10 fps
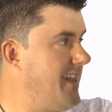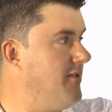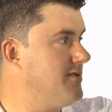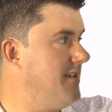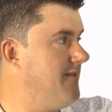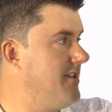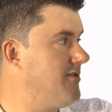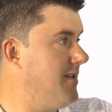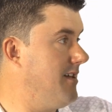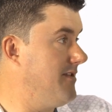the venues that are
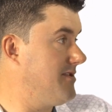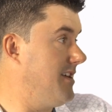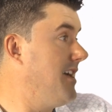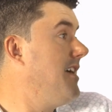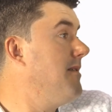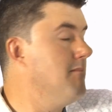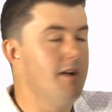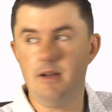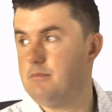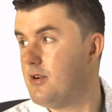fished well, obviously,
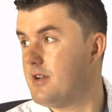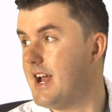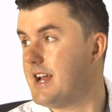um, Monk